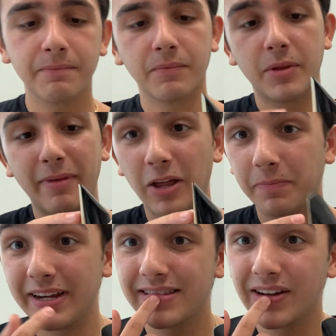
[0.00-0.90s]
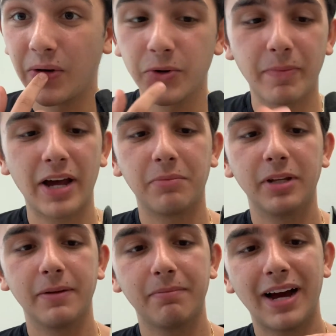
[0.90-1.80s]
the mouthpiece on your bottom
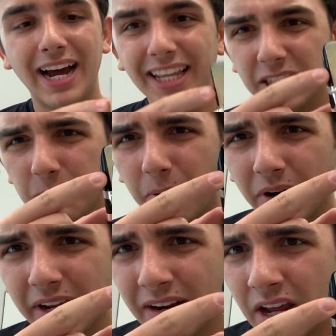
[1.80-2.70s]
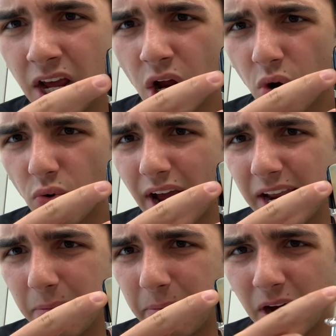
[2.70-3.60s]
lip. I like to put it
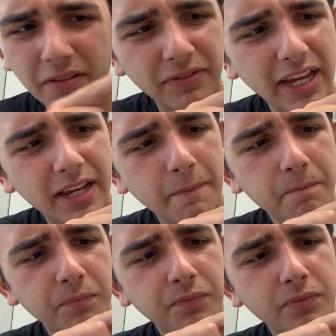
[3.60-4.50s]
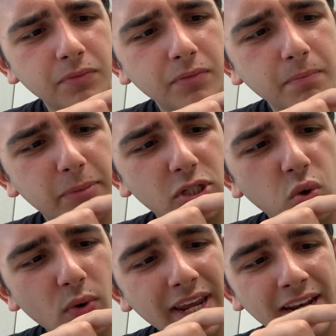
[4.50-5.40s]
right above, like
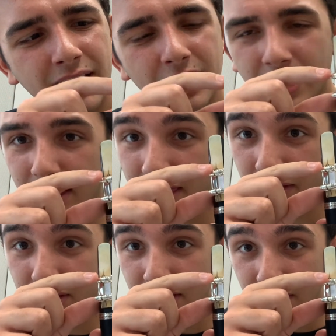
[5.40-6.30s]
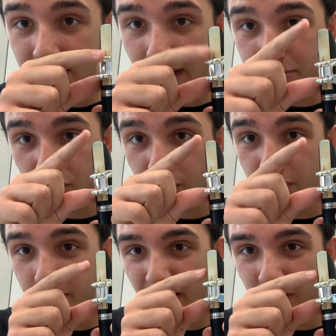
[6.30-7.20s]
between the top screw
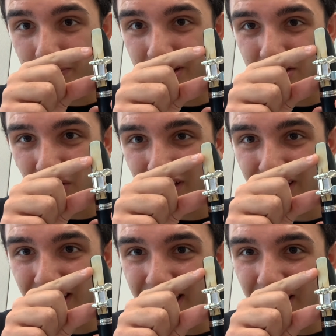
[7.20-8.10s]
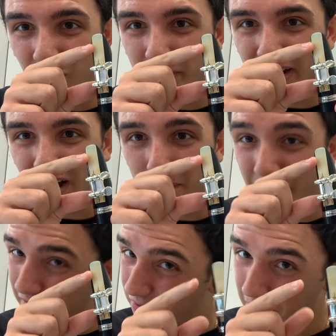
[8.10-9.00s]
and the mouthpiece, so a little bit
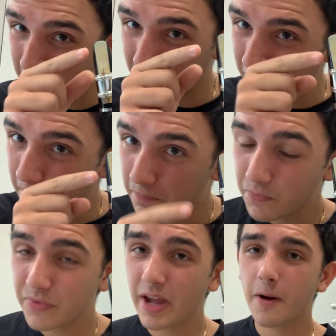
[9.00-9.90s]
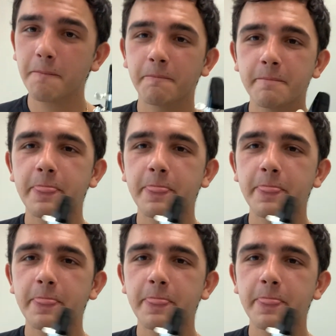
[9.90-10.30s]
above the middle there.